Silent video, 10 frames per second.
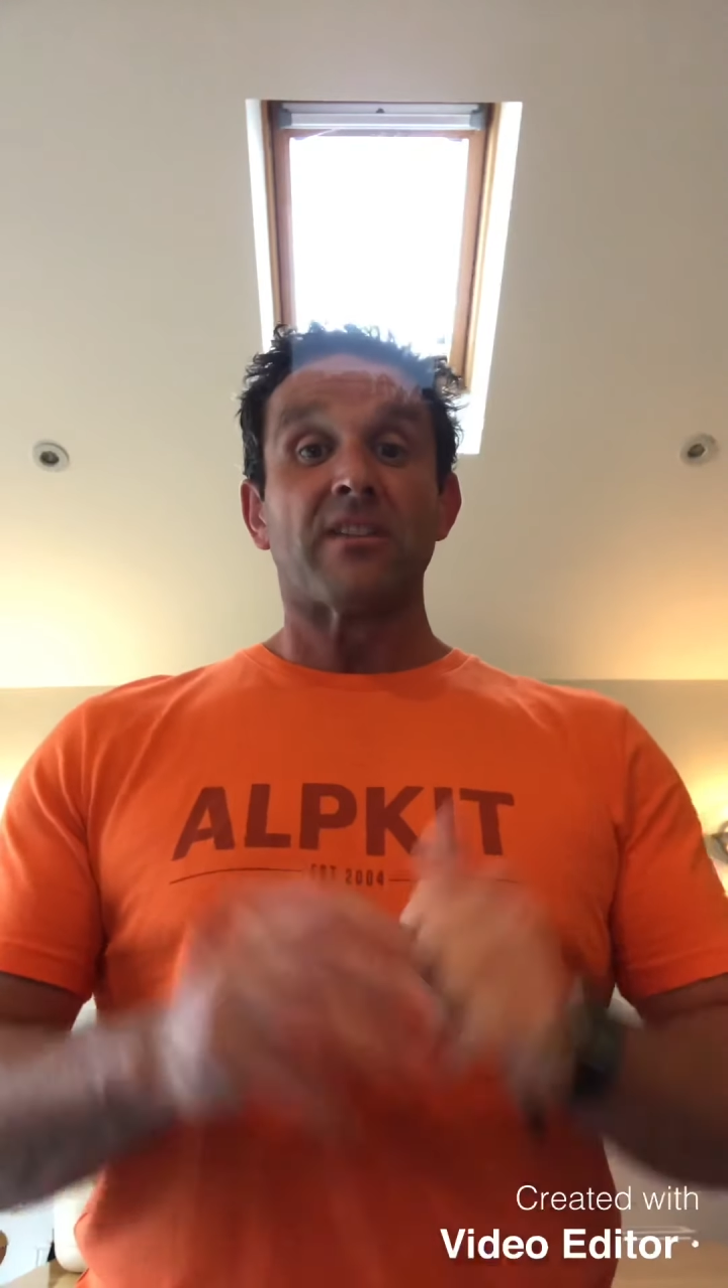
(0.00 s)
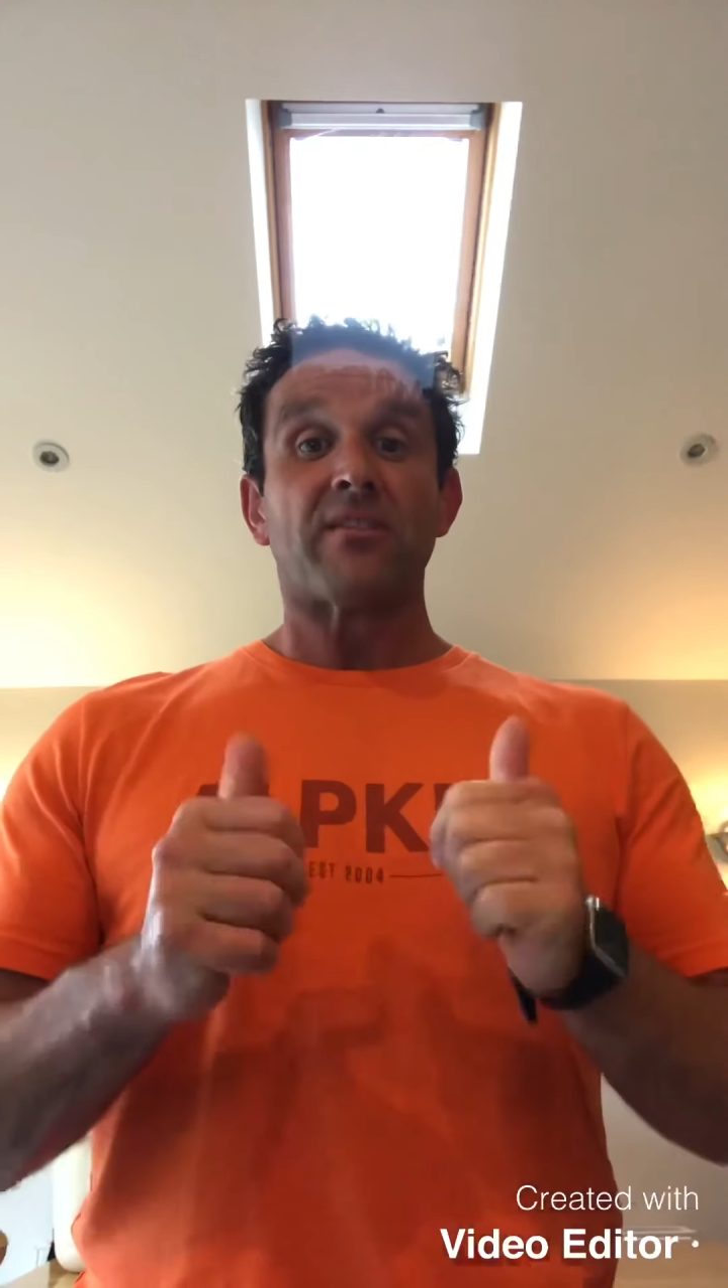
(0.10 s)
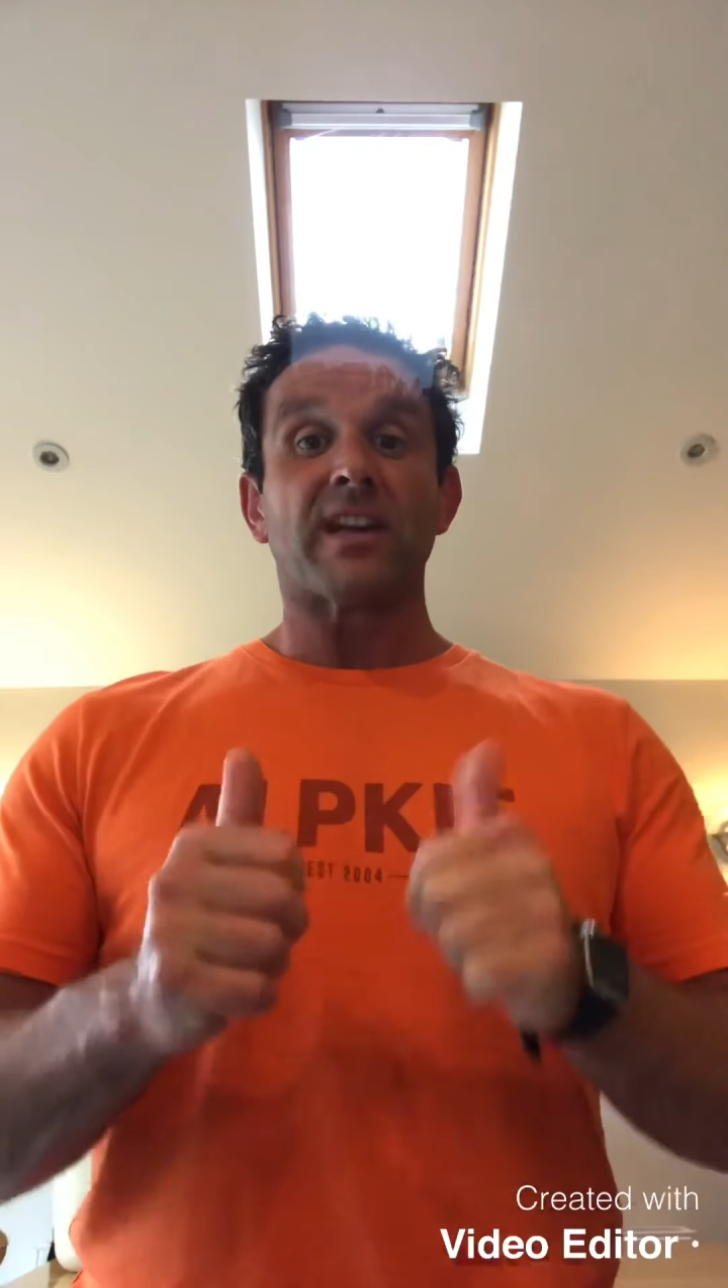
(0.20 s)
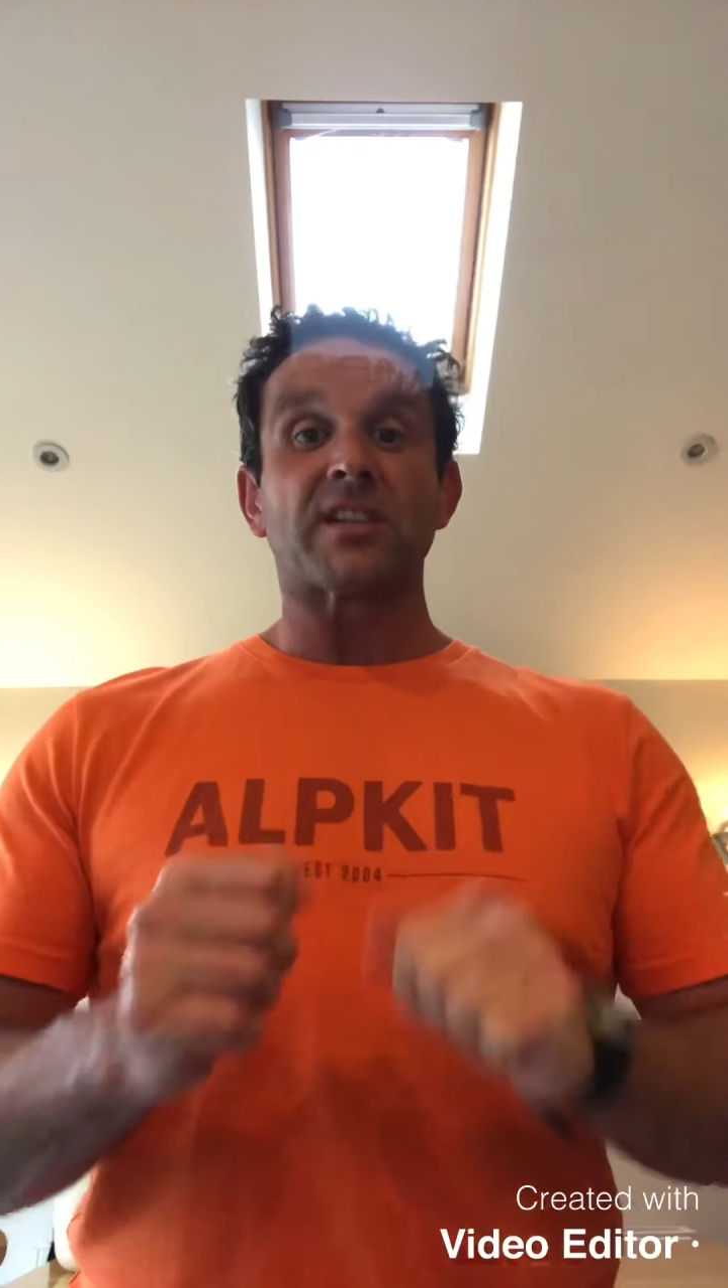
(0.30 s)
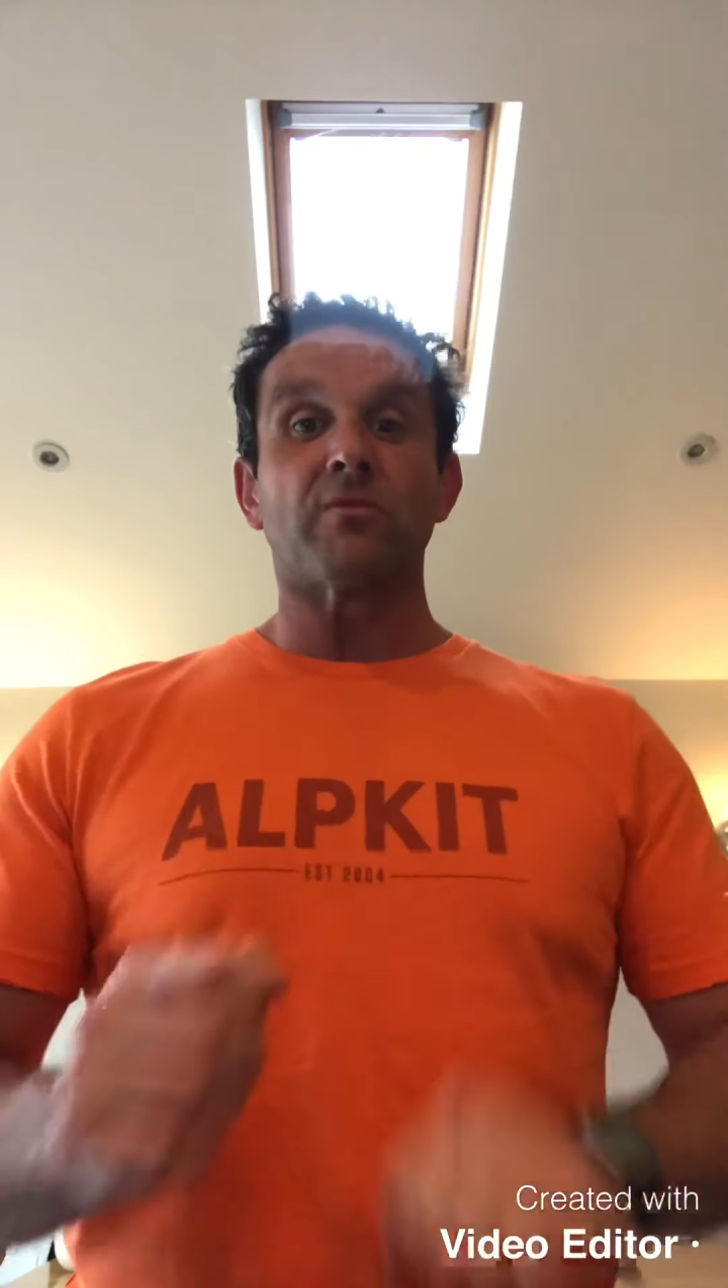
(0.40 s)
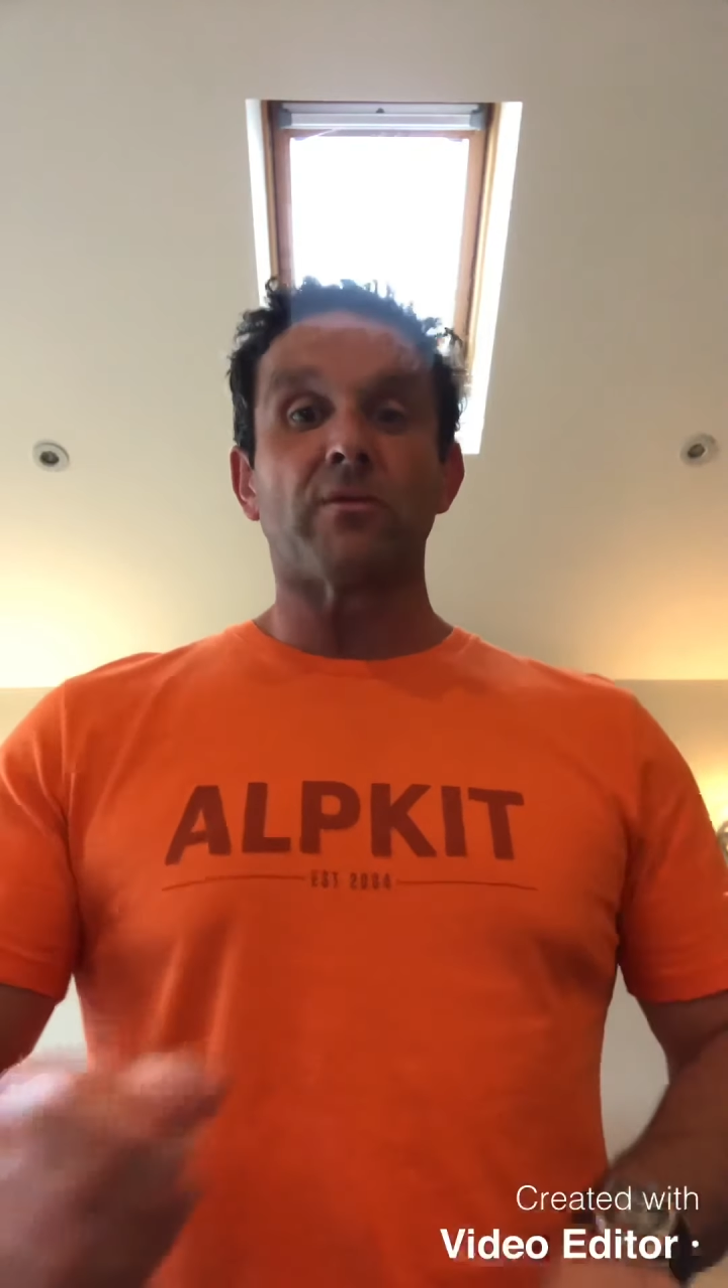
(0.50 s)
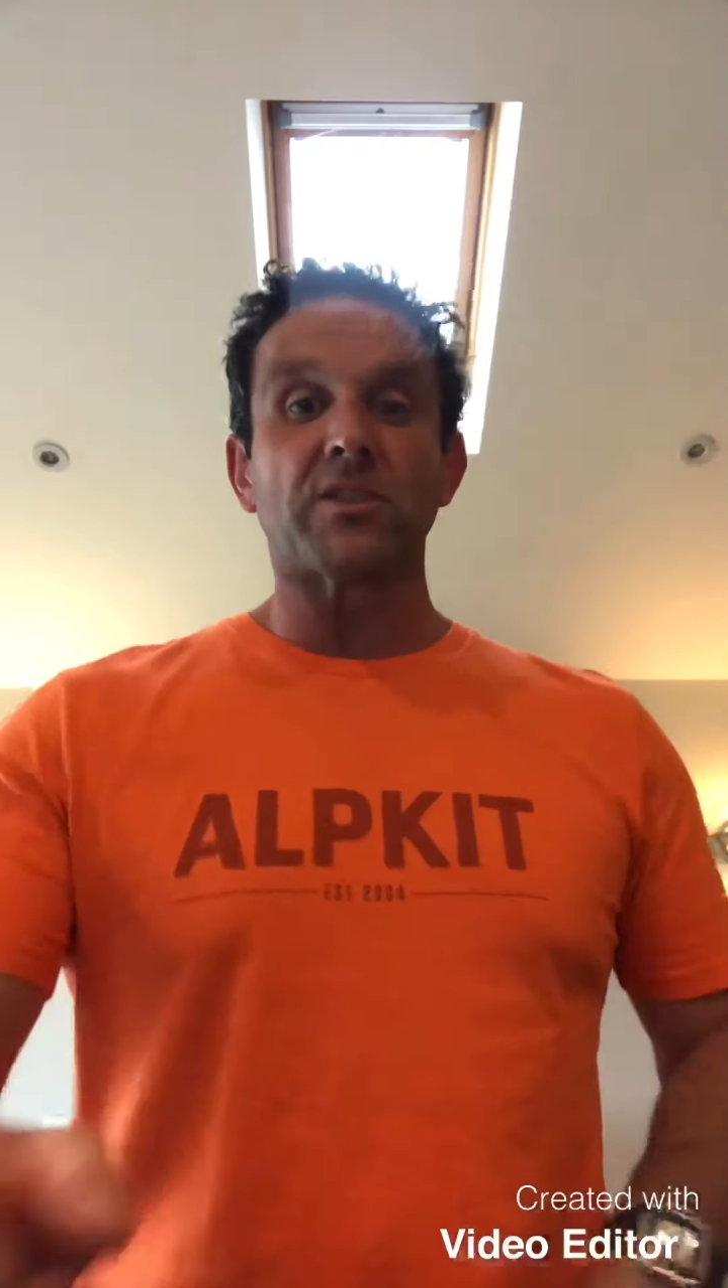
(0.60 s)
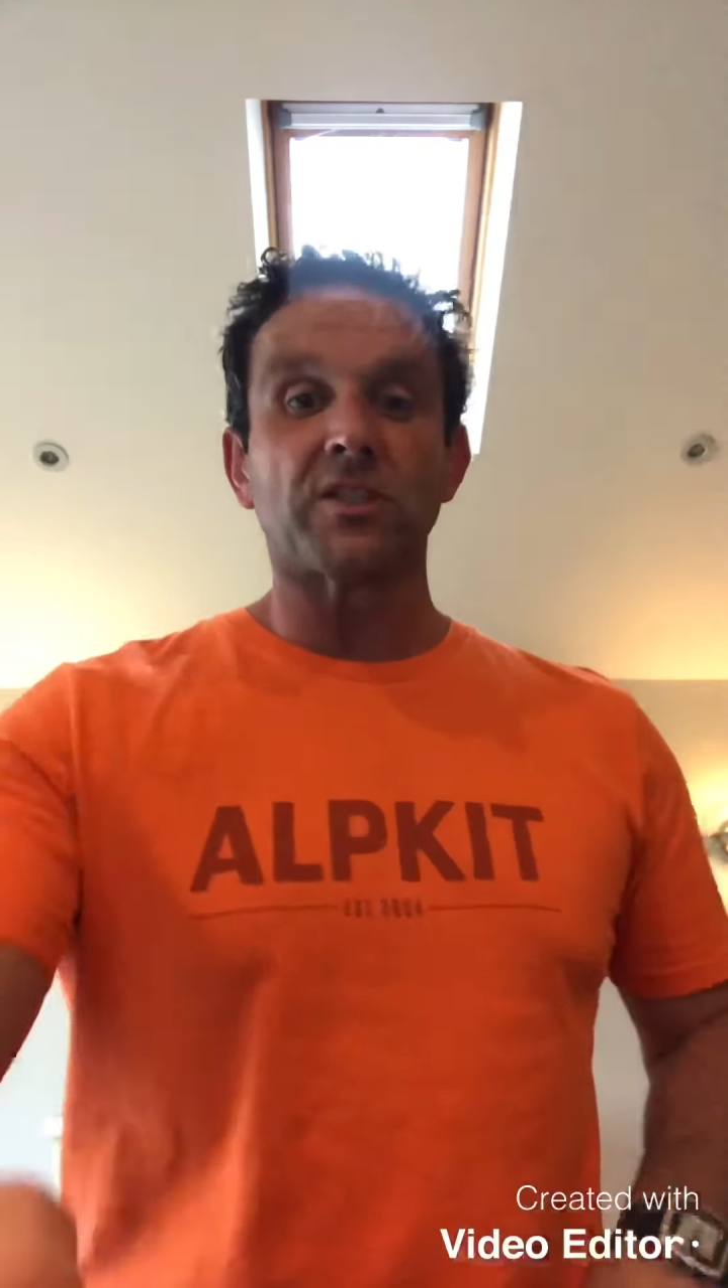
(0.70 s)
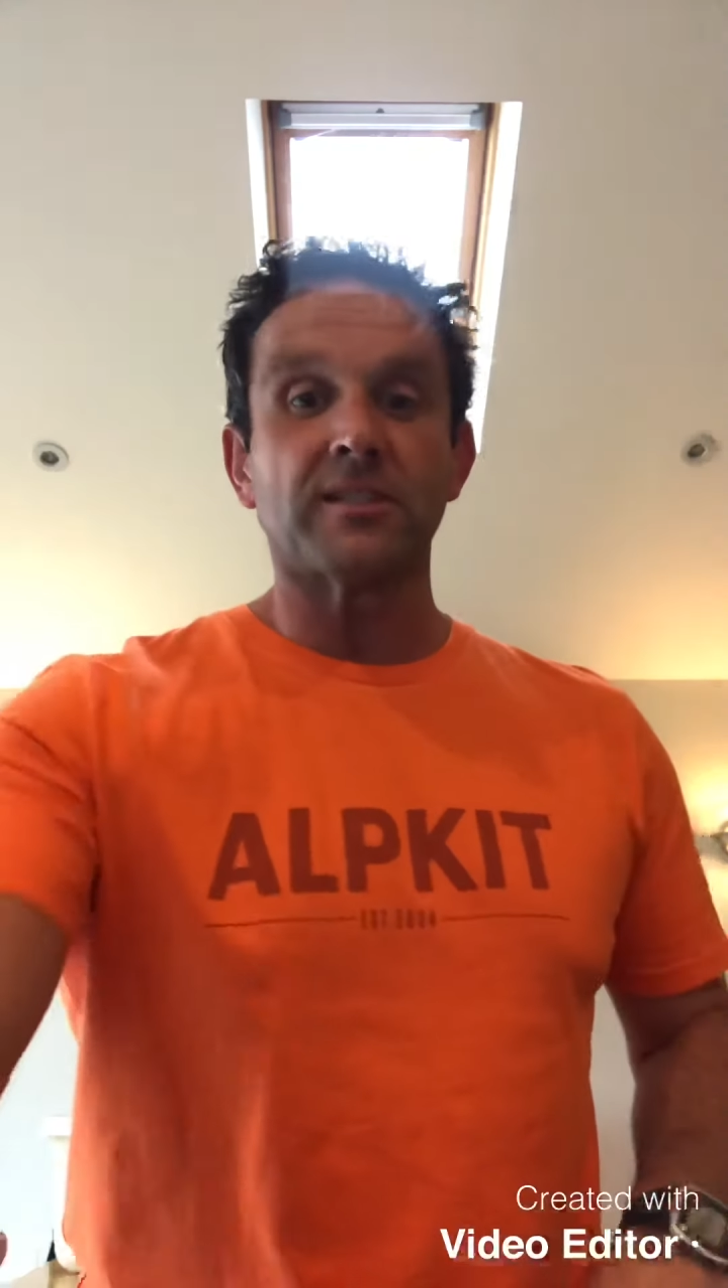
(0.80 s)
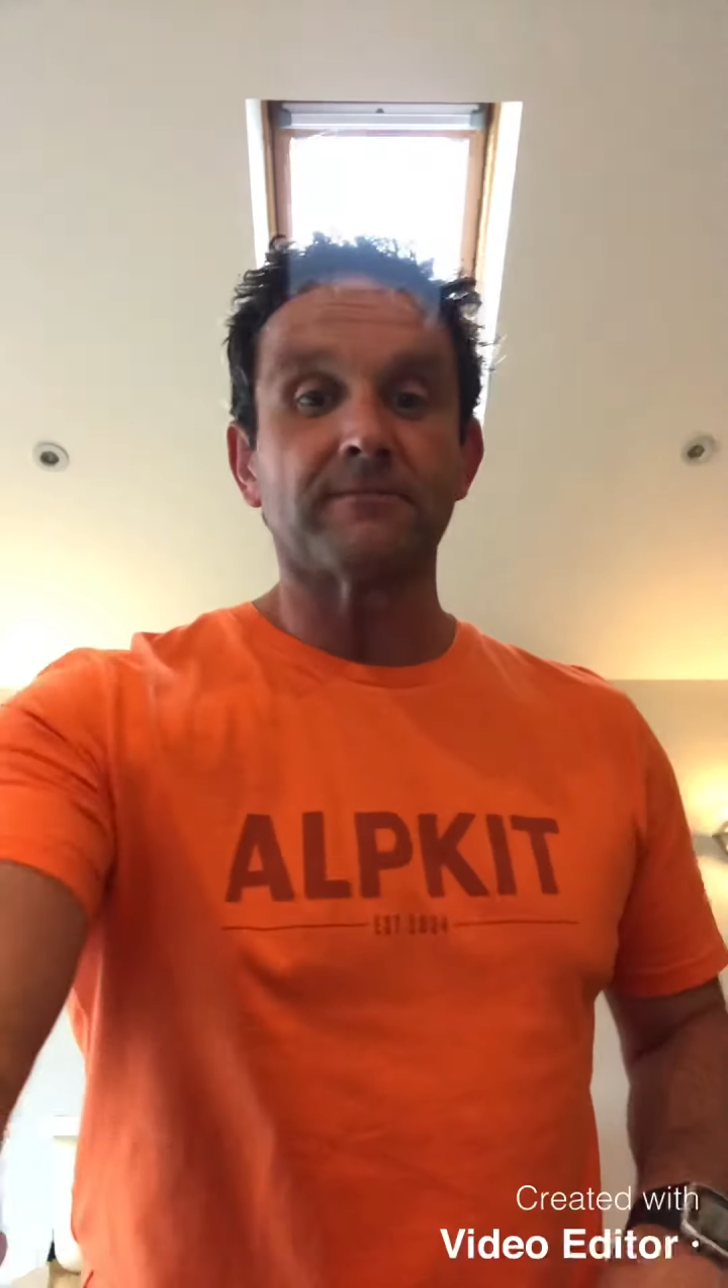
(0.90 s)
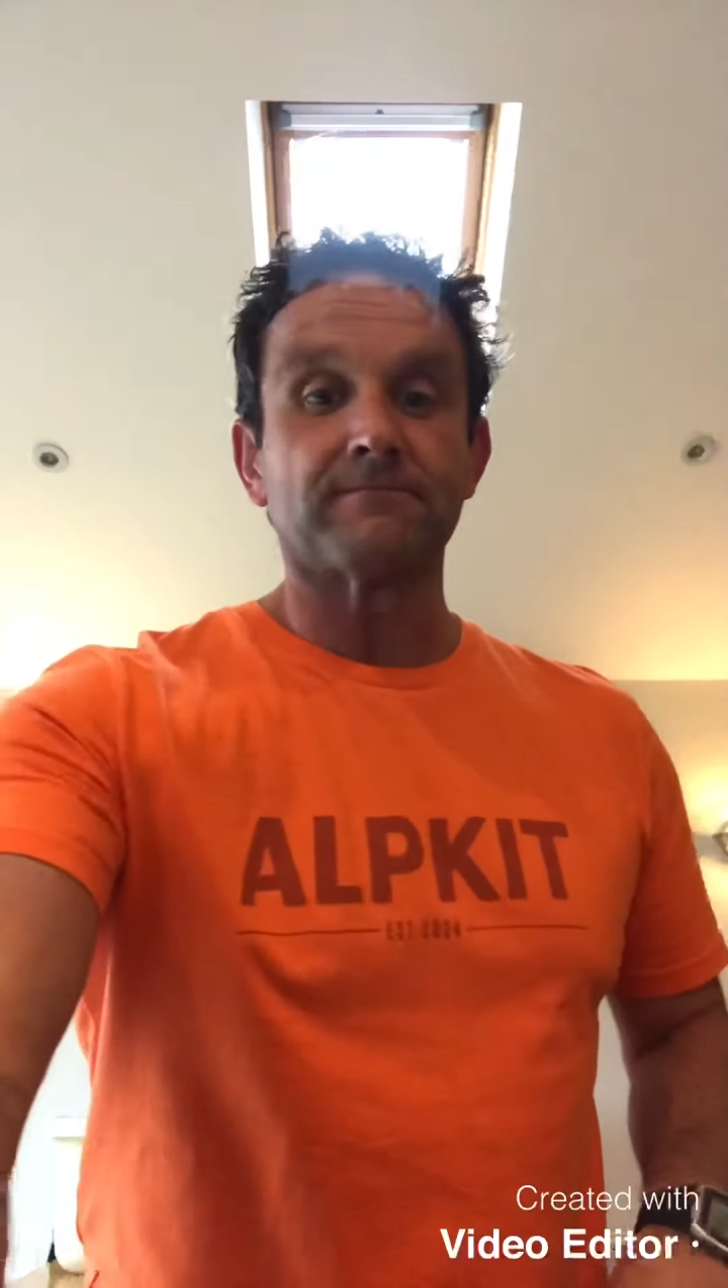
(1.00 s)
Thanks for watching.